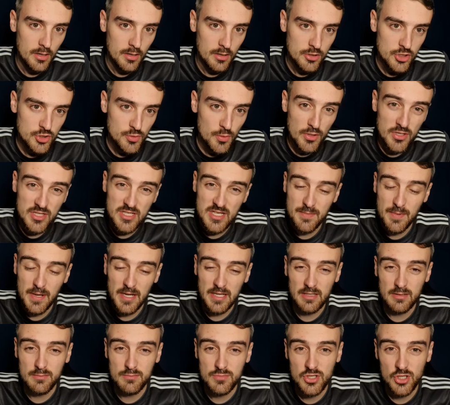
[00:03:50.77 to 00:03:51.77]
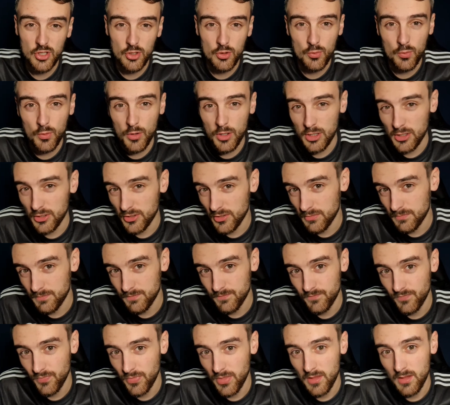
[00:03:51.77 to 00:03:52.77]
Swansea beat them 2-1.
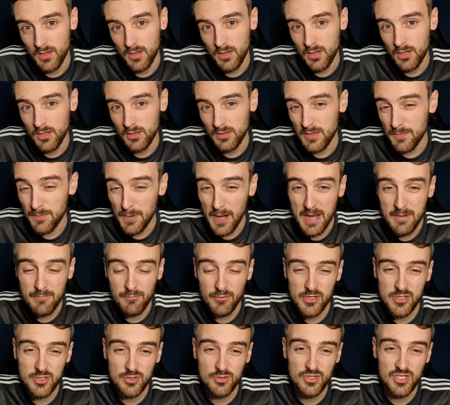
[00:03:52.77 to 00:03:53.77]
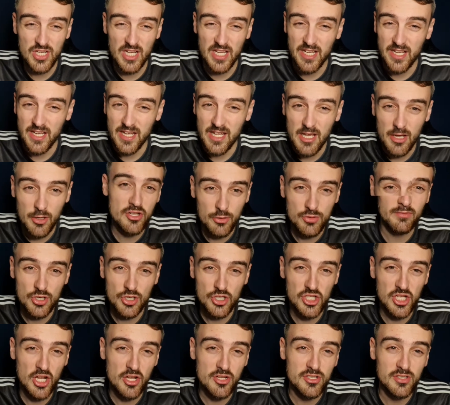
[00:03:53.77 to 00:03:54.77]
They're playing Bristol City, who
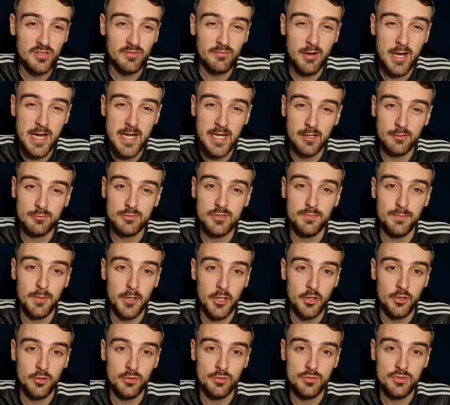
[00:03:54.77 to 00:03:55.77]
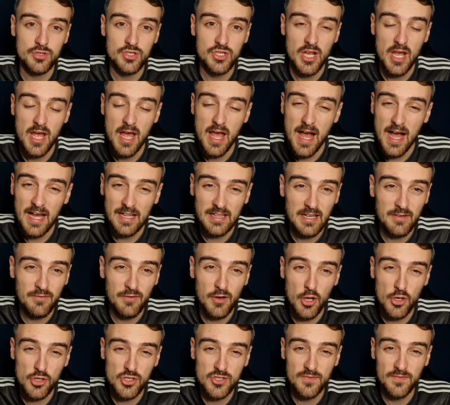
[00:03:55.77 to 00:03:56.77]
just lost 3-0 to Blues, and they've
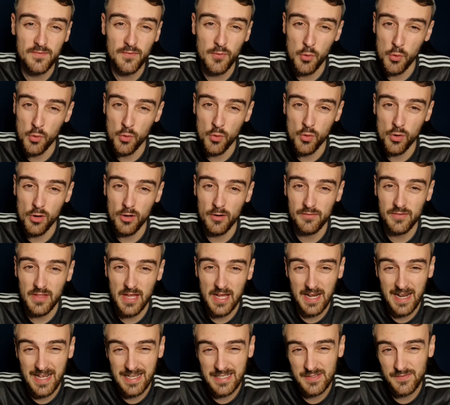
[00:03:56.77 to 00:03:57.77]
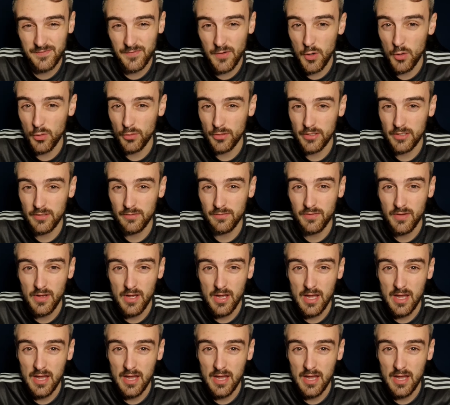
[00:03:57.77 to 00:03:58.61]
lost 4 of their last 5.